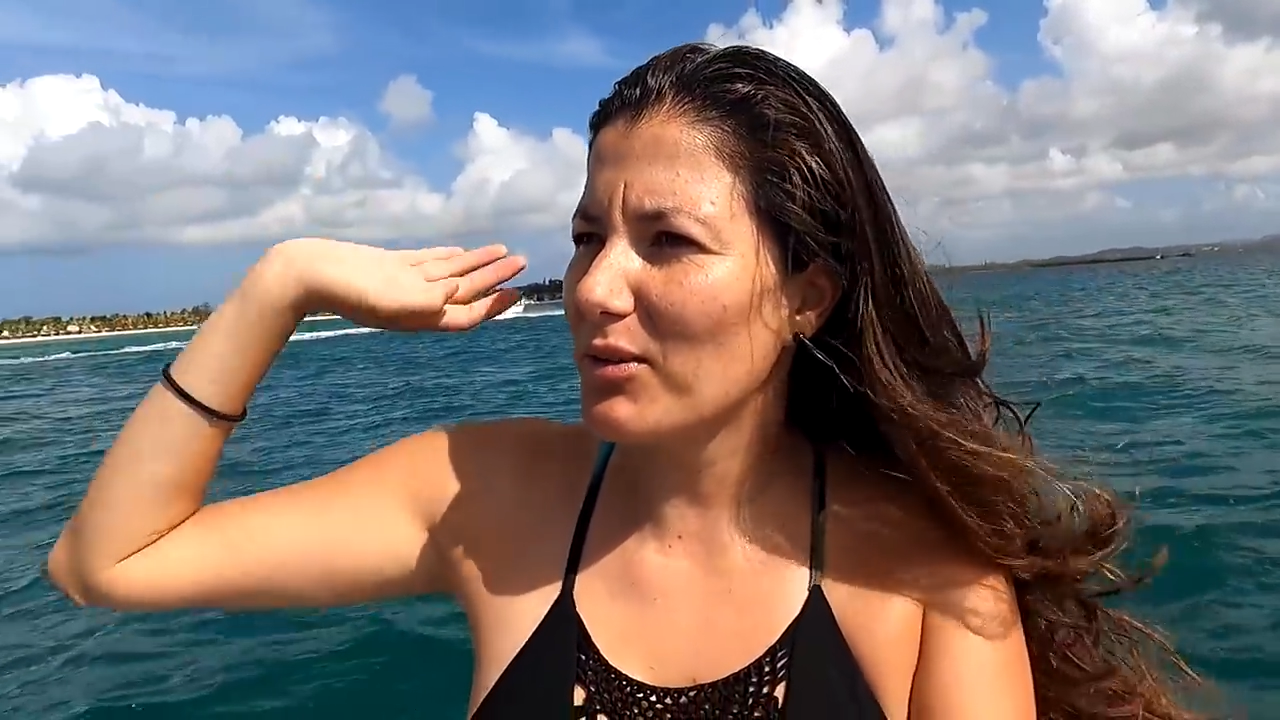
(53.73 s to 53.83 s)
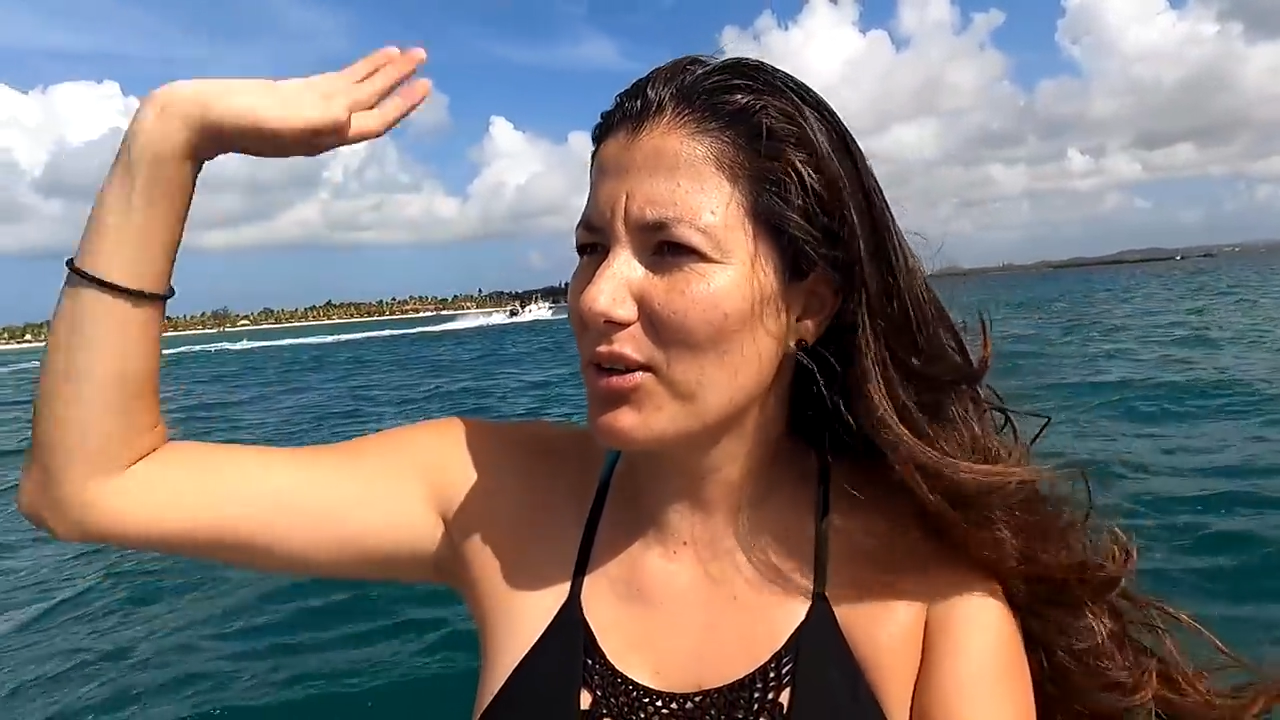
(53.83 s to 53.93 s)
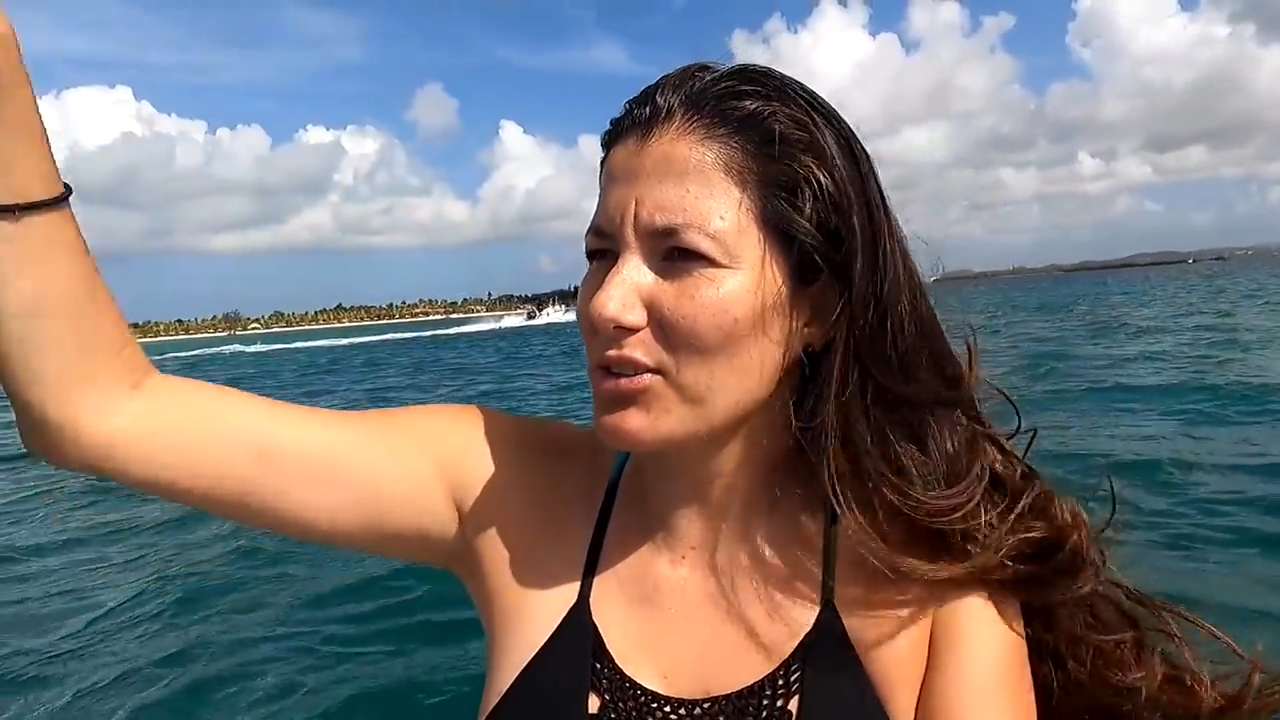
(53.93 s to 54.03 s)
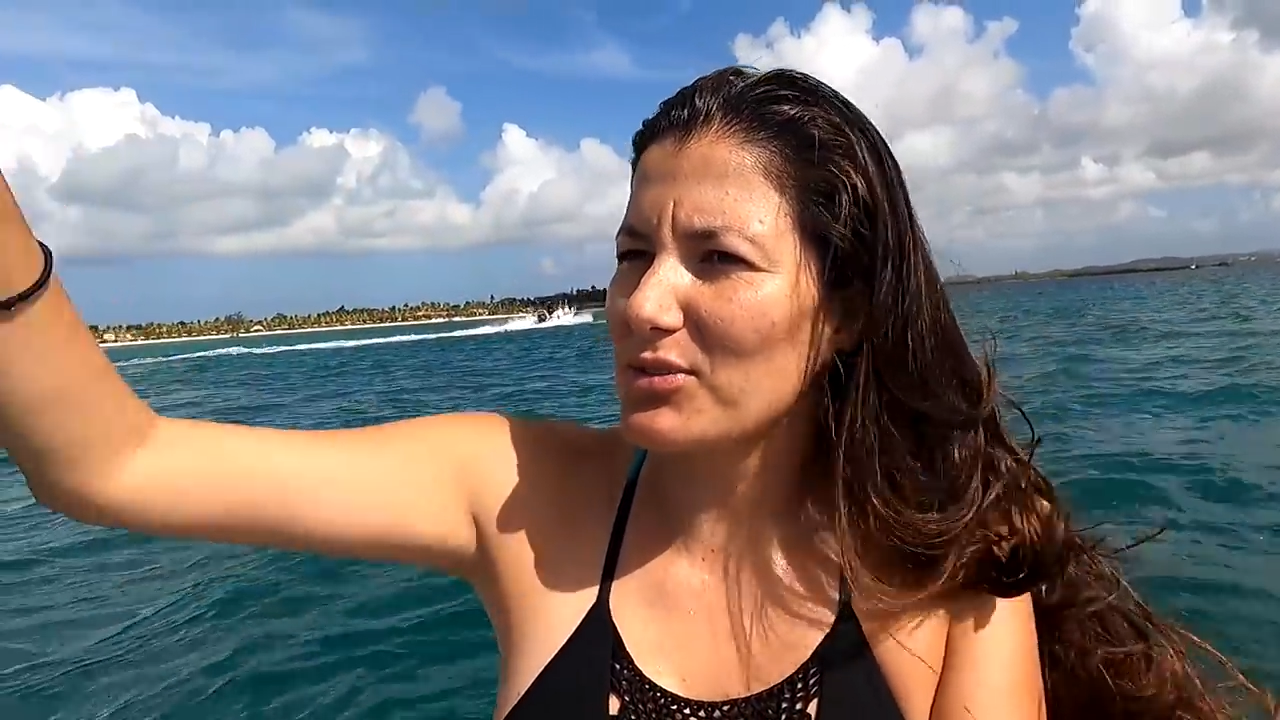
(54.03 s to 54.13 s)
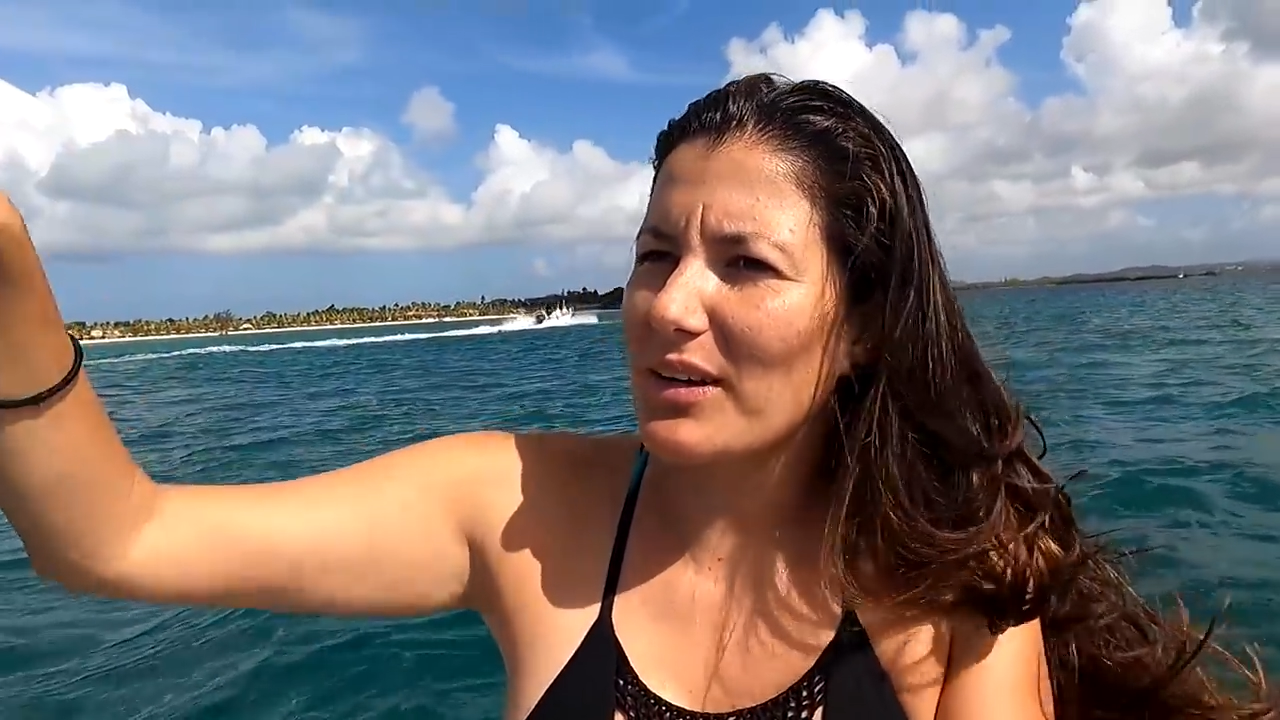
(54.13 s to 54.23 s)
we'll
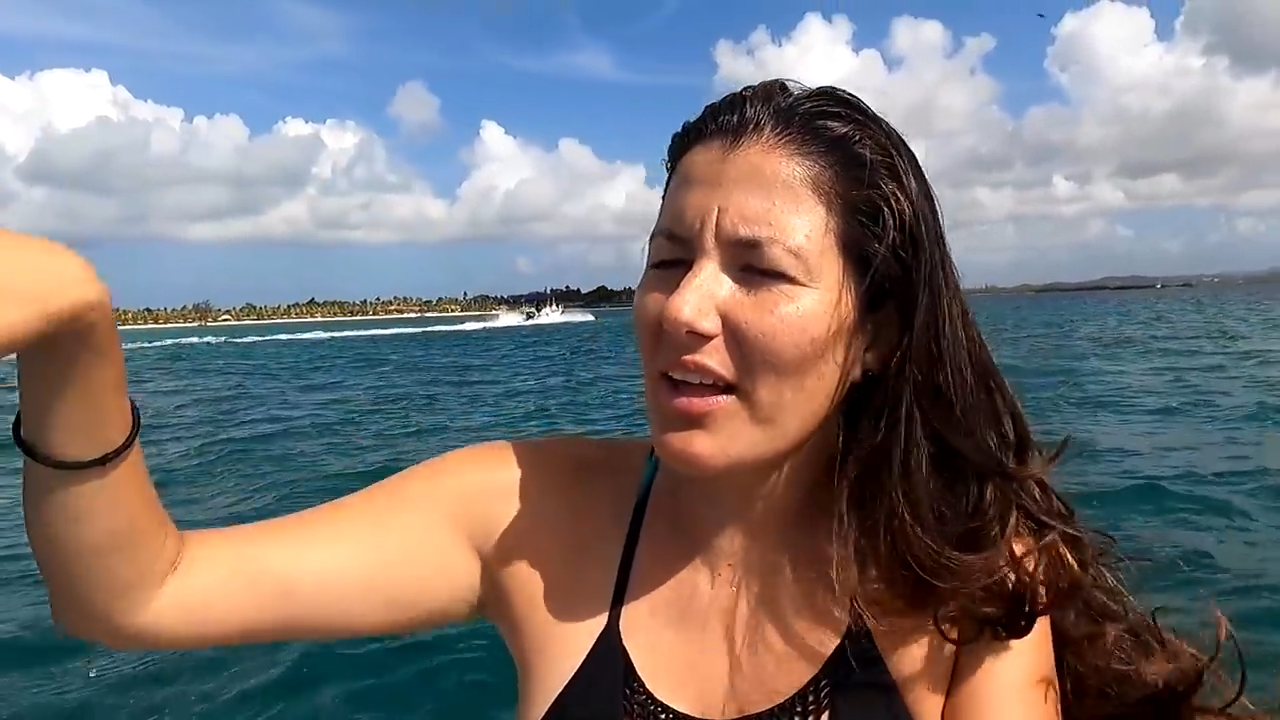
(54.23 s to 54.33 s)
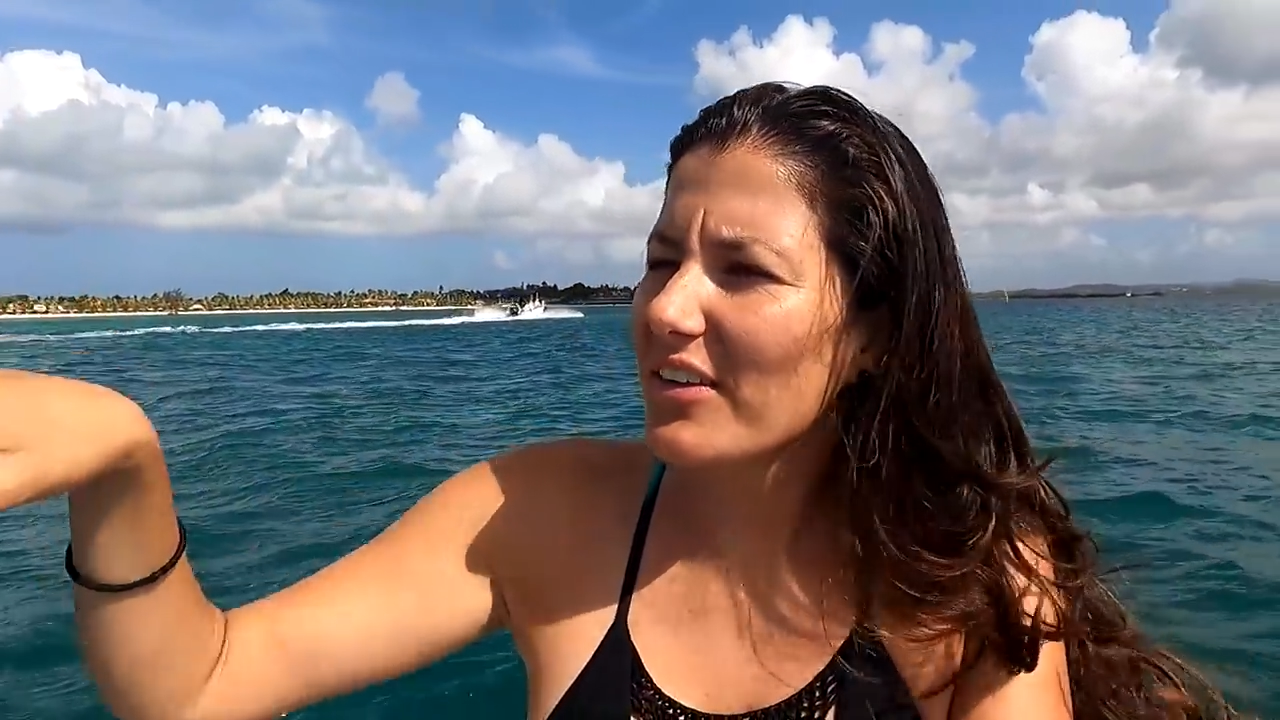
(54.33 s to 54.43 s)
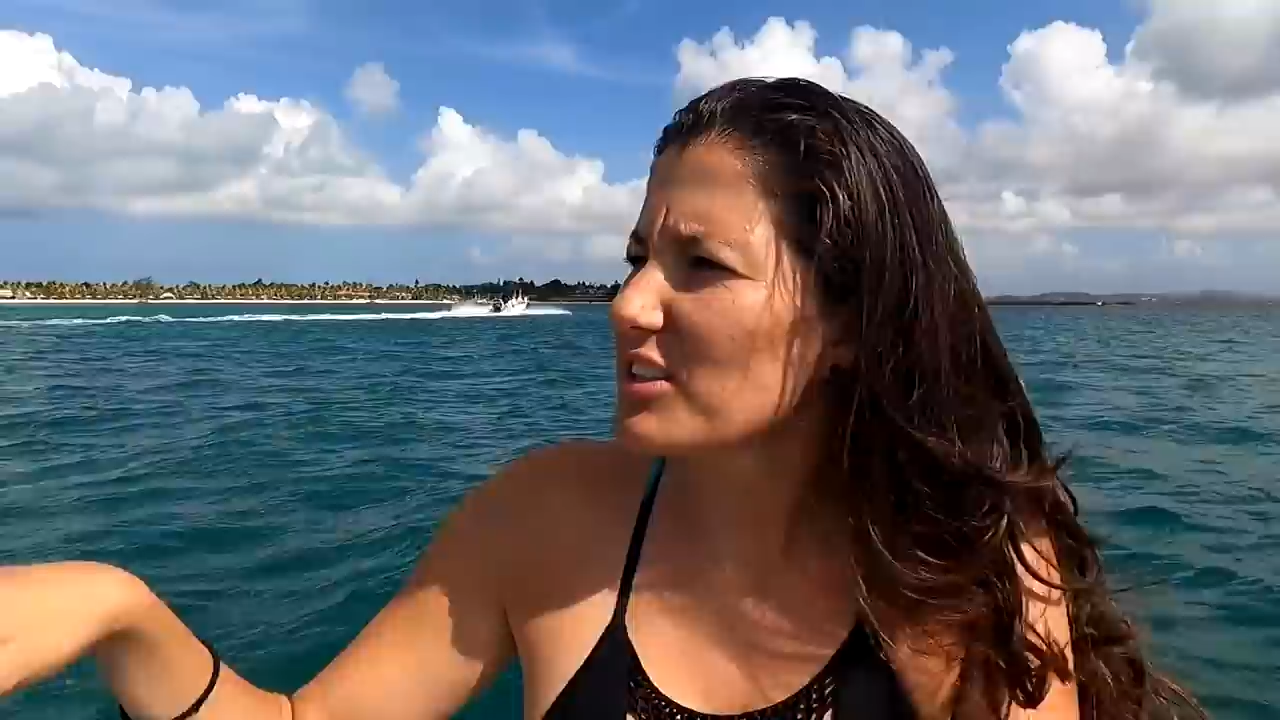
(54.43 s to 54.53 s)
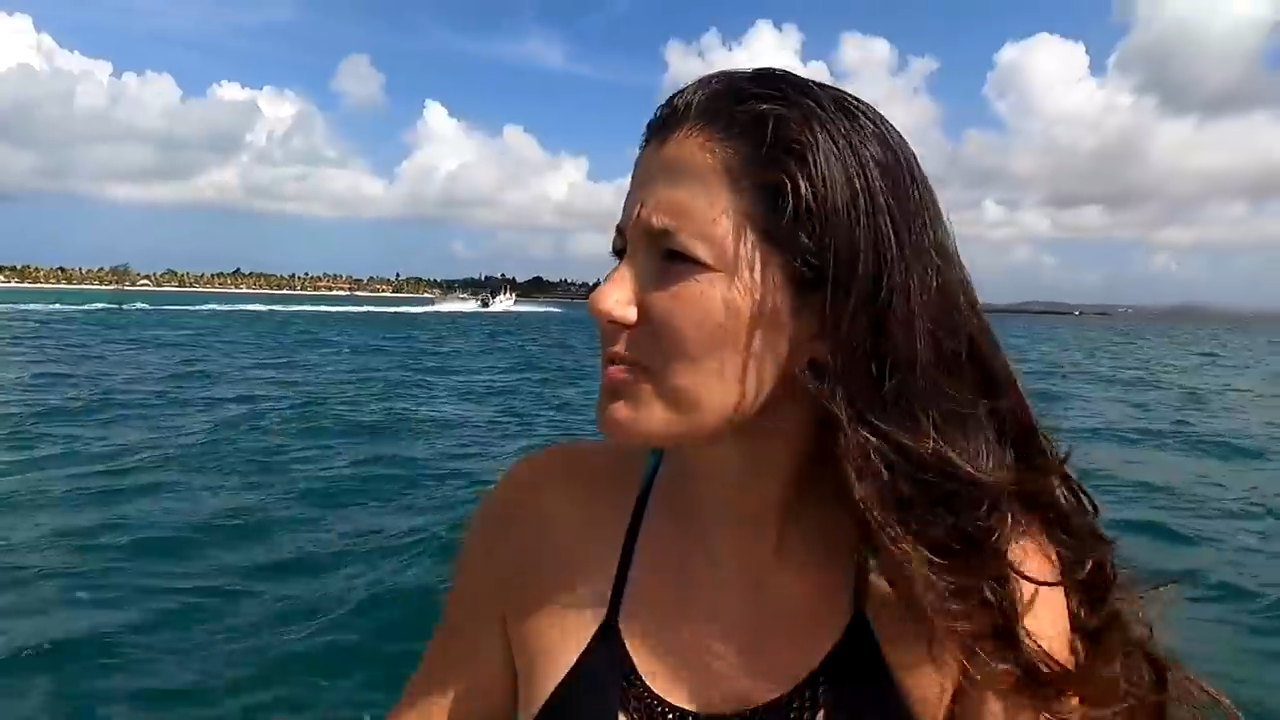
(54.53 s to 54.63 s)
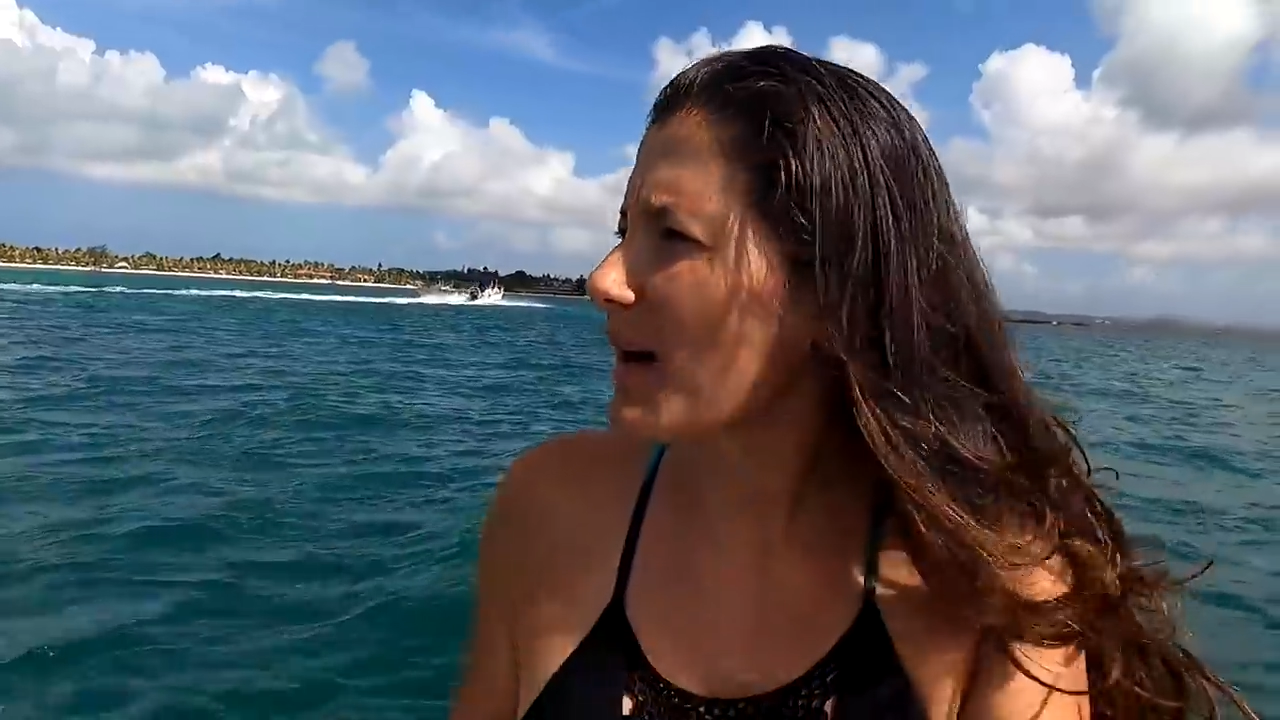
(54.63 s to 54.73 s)
go to another